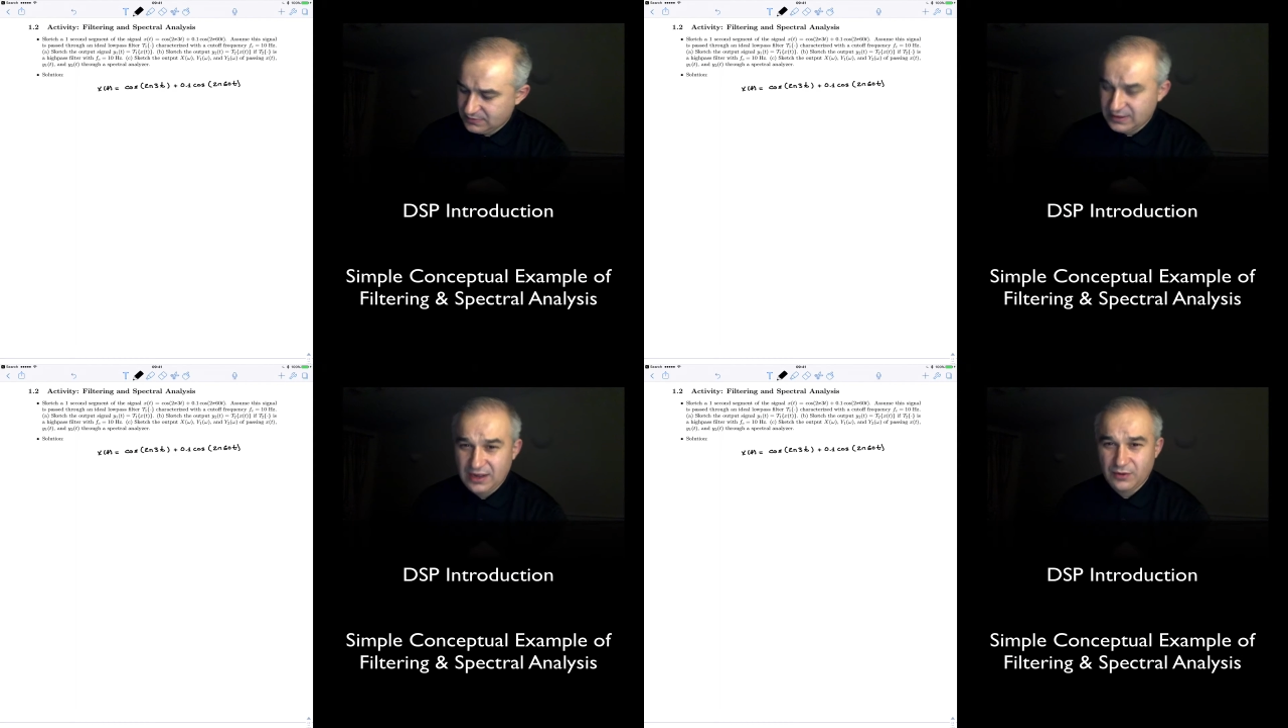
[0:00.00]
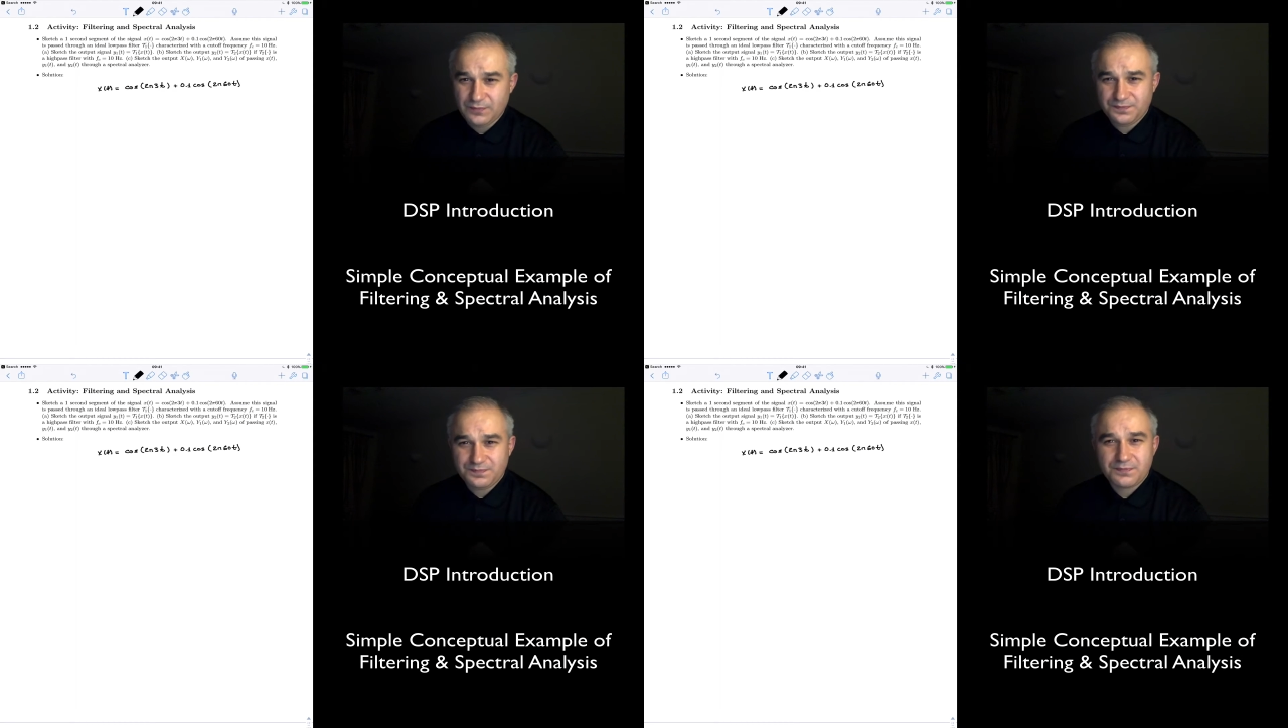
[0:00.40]
Now,
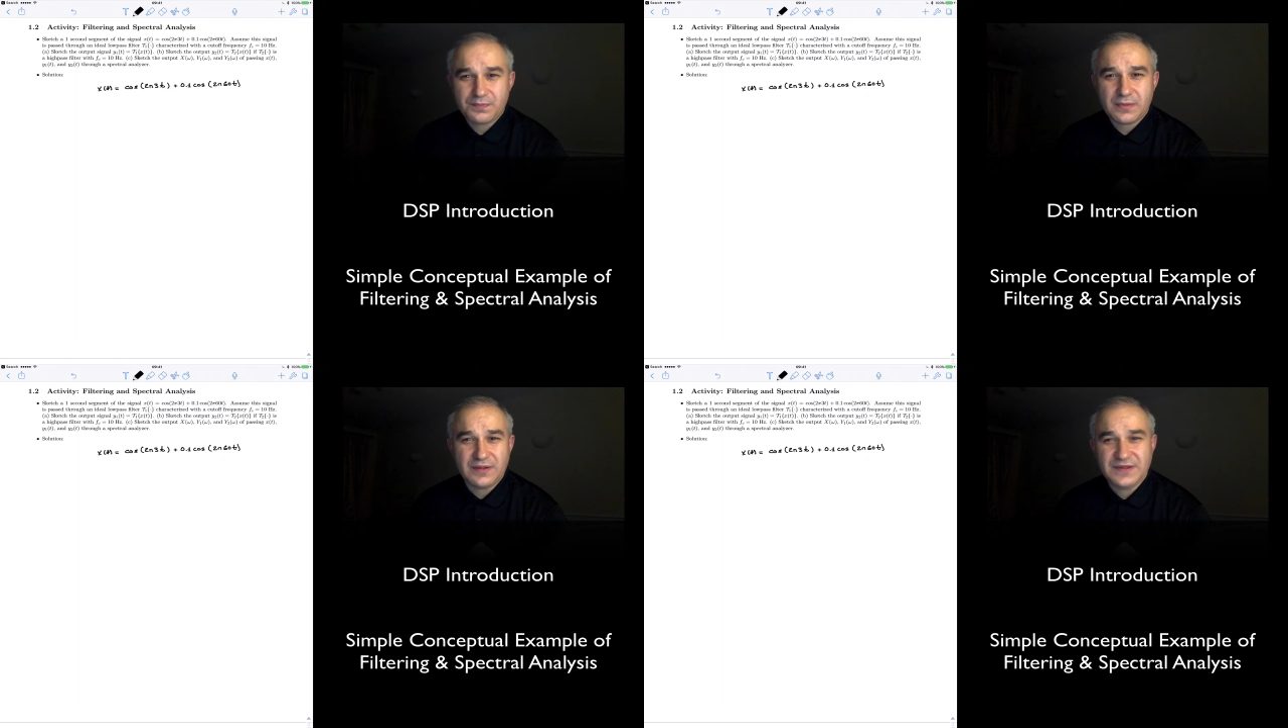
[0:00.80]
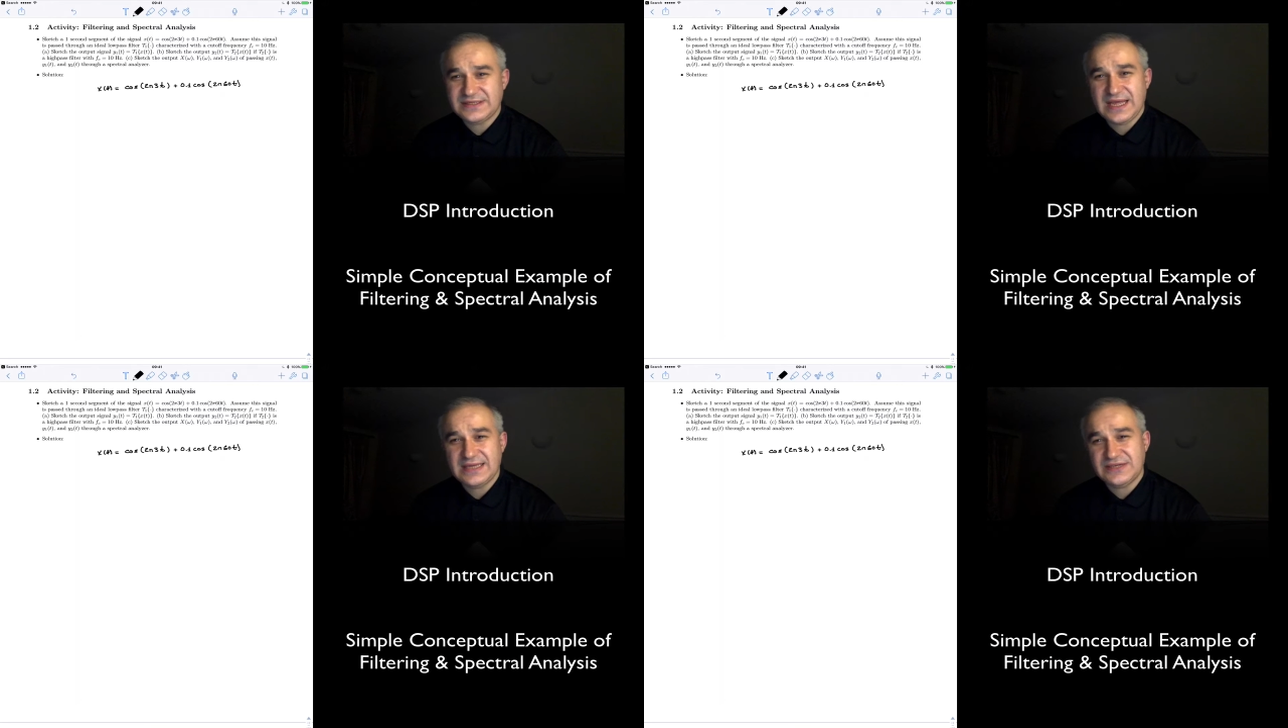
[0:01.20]
in
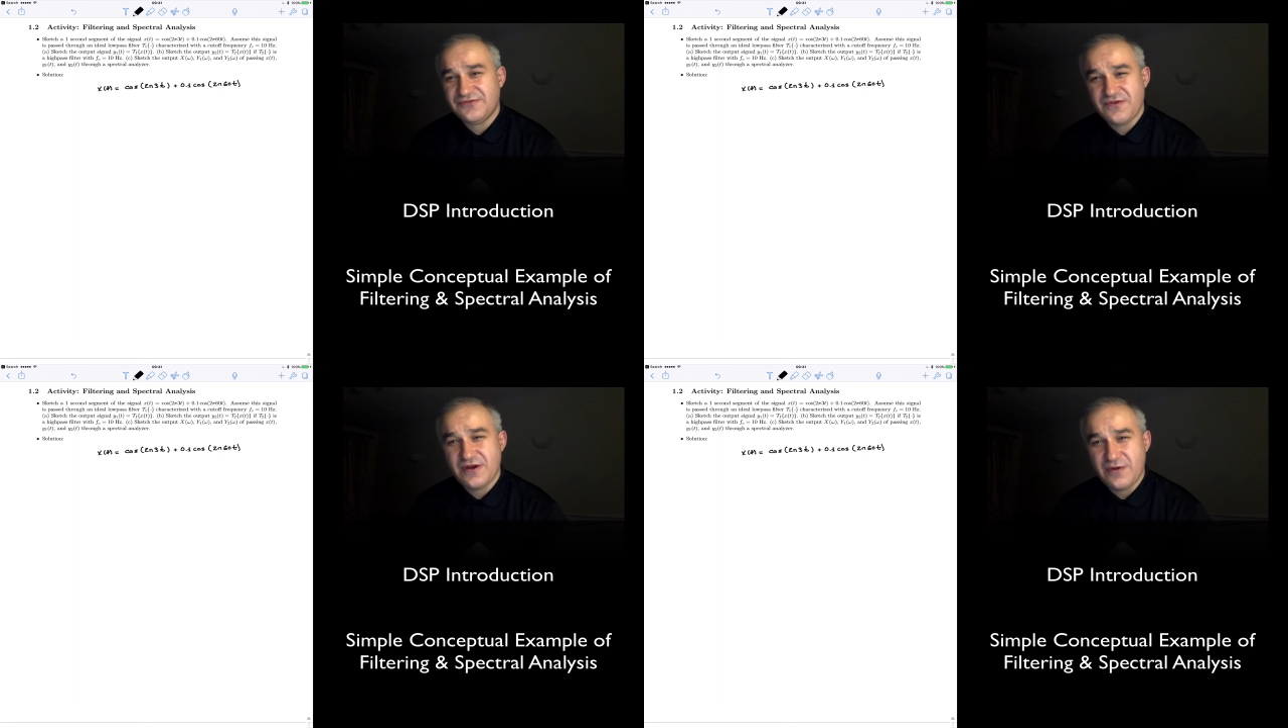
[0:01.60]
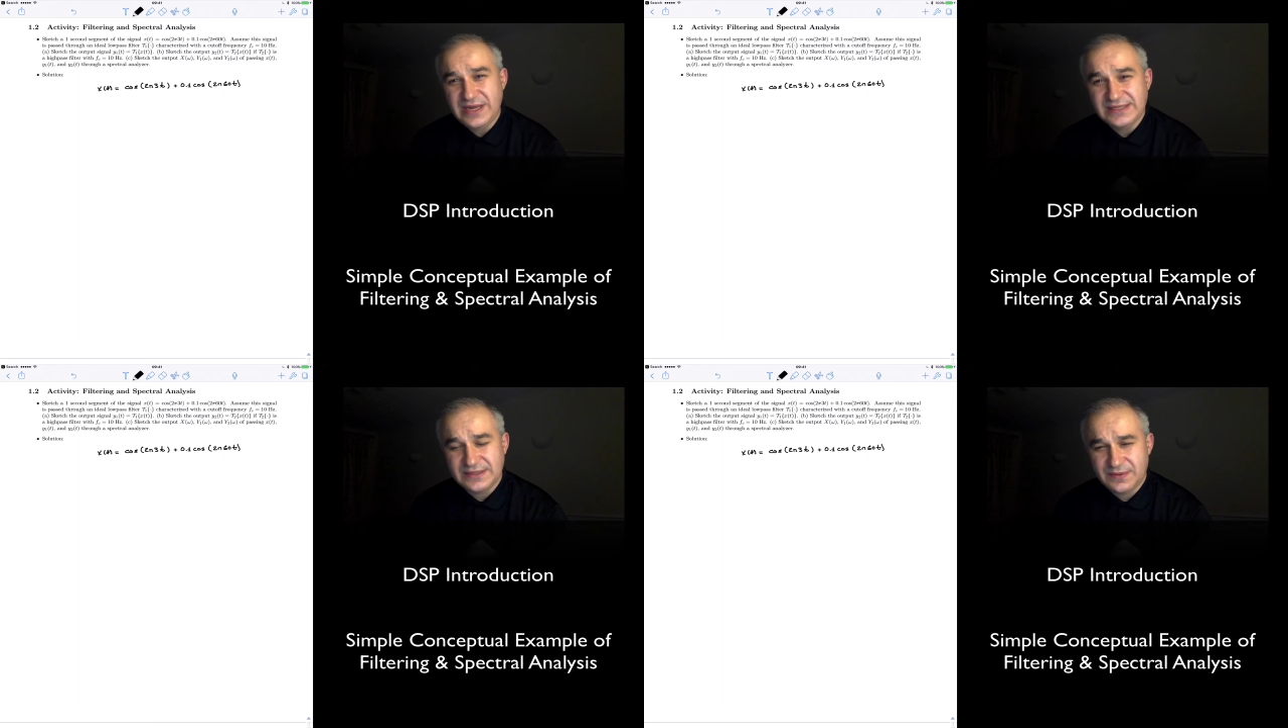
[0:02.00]
this case, it's very
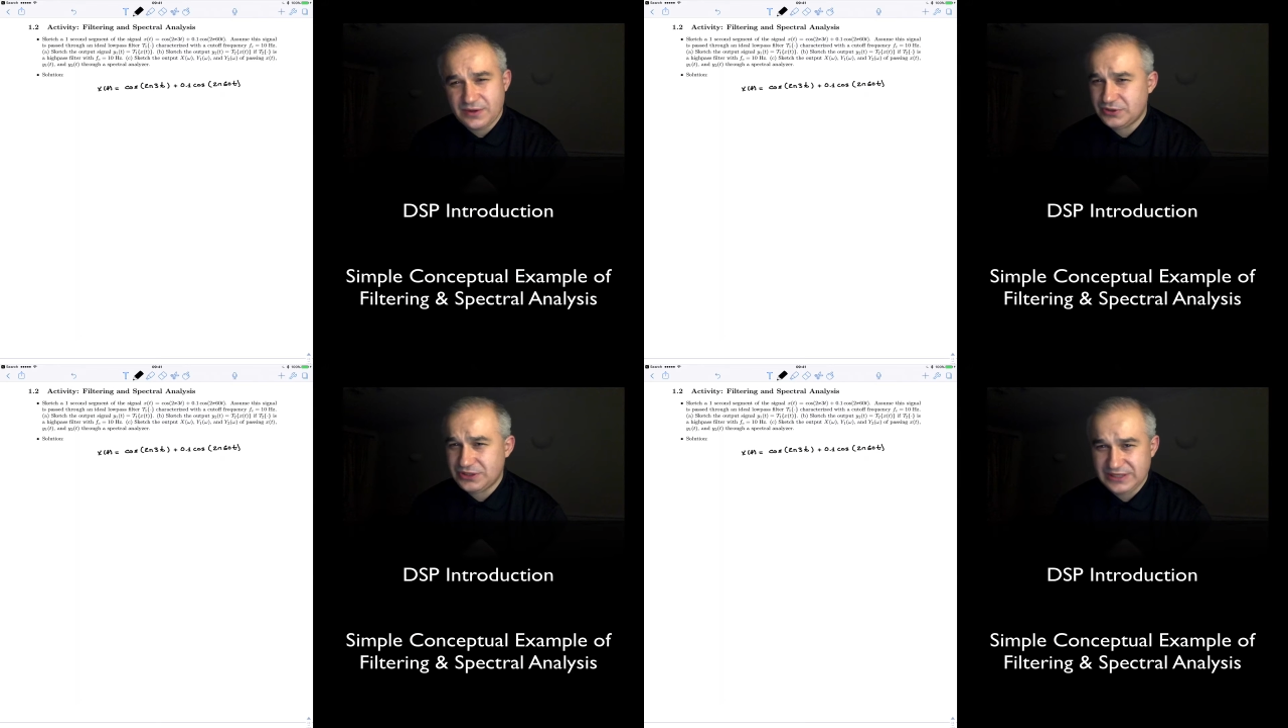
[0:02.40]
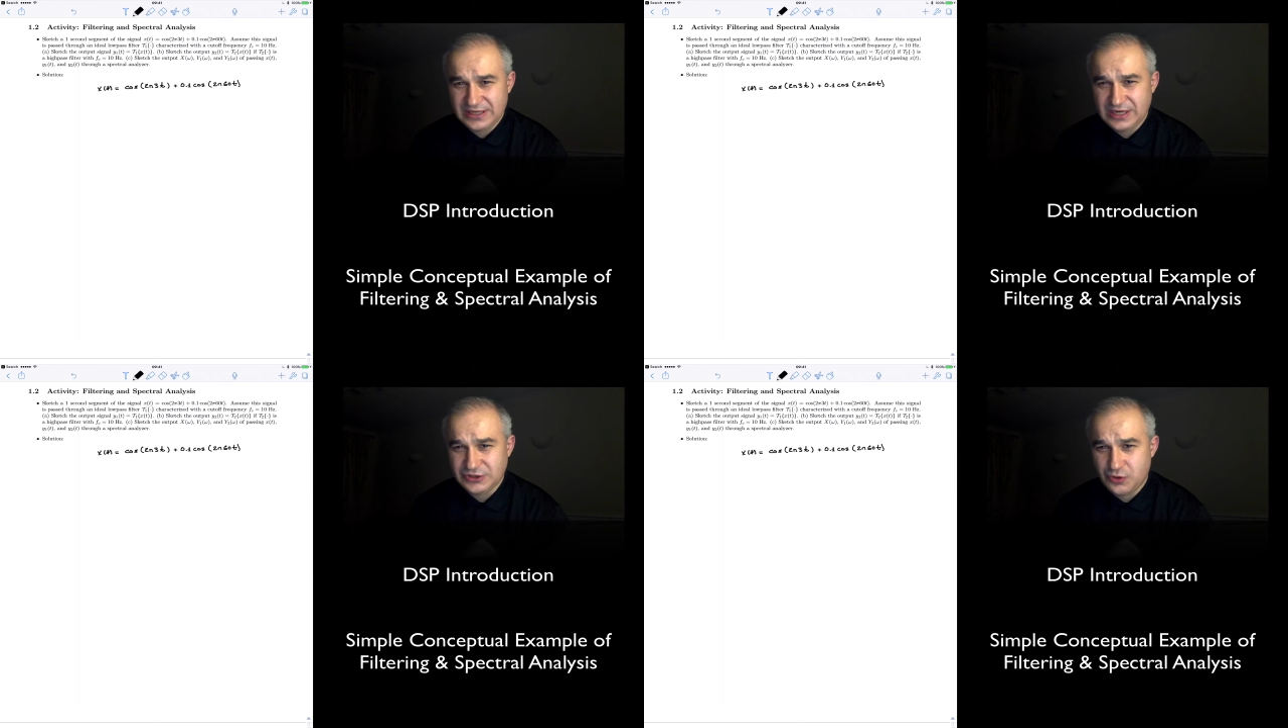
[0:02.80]
easy because the signal is